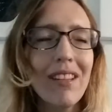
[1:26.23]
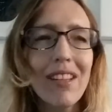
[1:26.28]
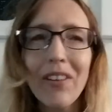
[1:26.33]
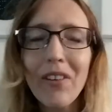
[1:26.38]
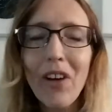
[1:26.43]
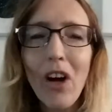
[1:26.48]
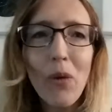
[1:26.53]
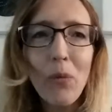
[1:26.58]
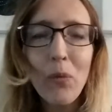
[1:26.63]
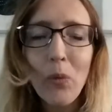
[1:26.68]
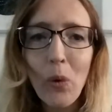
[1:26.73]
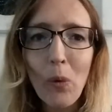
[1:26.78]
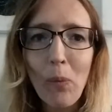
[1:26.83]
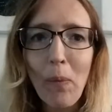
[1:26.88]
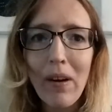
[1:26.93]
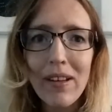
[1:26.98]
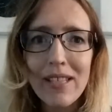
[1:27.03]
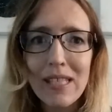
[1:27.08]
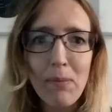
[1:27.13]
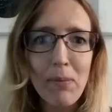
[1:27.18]
can't walk
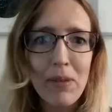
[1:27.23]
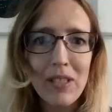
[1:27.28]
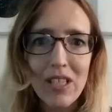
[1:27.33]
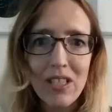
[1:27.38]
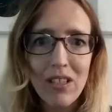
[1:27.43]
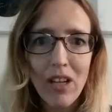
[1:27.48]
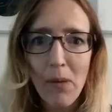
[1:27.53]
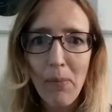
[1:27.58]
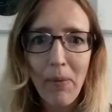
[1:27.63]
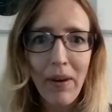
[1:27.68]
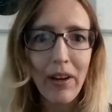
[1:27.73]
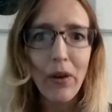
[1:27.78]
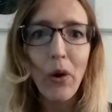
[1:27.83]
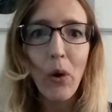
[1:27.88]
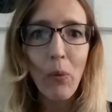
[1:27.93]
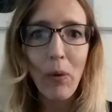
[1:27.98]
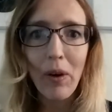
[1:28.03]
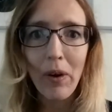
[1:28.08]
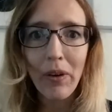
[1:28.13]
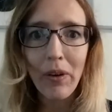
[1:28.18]
past the British Library and
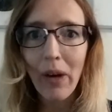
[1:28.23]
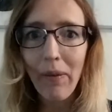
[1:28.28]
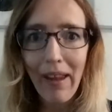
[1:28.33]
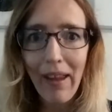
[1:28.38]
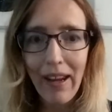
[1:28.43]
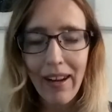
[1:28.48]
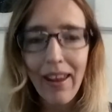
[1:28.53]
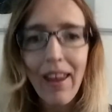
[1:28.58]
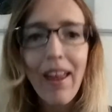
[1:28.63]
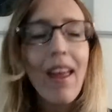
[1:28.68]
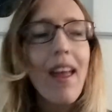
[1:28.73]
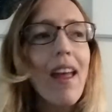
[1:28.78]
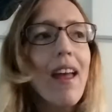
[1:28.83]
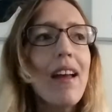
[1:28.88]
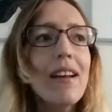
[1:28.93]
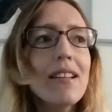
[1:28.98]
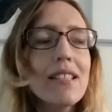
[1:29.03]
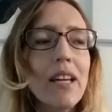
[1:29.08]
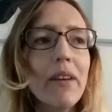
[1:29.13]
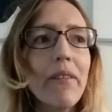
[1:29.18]
not want to go in.
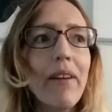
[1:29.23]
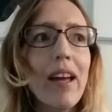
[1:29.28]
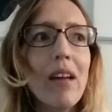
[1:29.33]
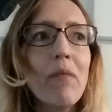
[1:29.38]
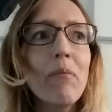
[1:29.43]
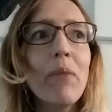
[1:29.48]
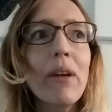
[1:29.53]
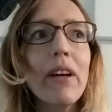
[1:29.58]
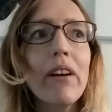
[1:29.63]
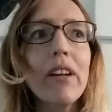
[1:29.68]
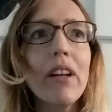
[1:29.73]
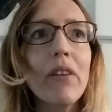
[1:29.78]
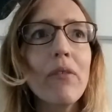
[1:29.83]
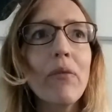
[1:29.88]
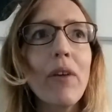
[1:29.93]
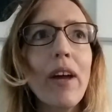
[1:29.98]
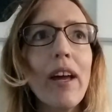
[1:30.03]
So we kind of,